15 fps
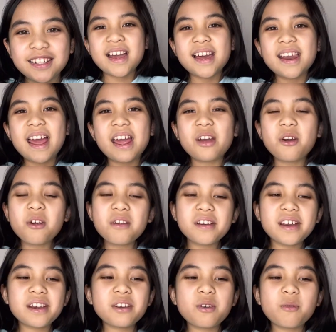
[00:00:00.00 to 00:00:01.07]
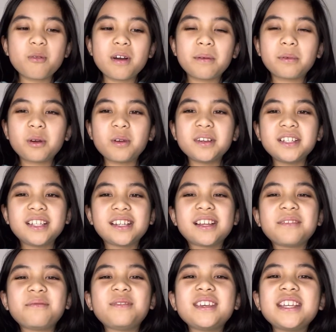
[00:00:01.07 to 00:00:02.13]
And I already know what I'm going to
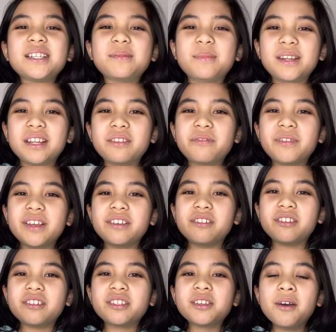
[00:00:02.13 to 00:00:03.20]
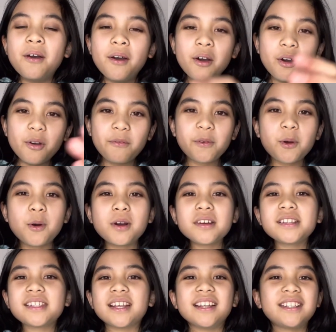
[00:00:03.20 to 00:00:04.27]
give these minifigures. Of
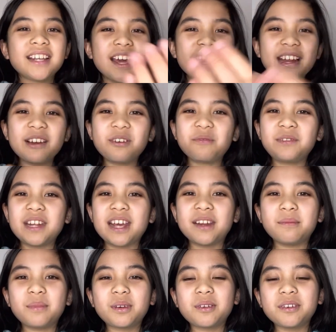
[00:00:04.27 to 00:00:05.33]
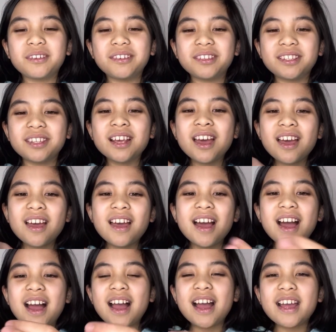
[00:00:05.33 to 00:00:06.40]
course, a 10 out of 10 because
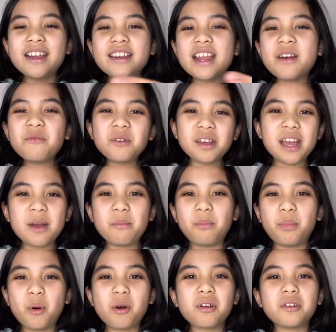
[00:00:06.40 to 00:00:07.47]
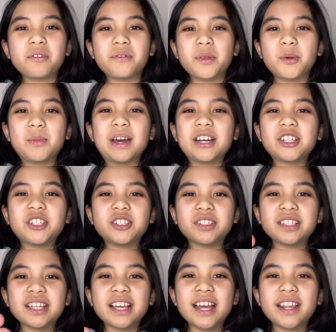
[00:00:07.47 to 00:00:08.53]
I never get bored of them
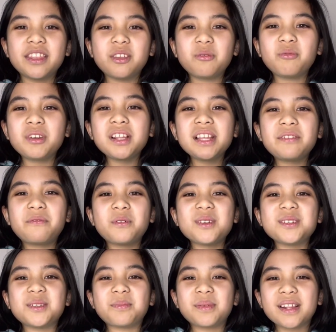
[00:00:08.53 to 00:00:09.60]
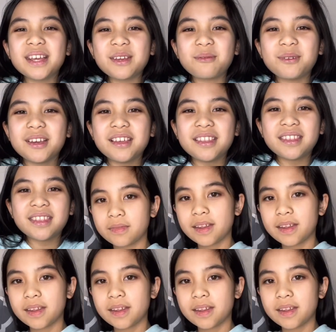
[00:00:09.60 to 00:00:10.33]
actually, and they're really fun to play with.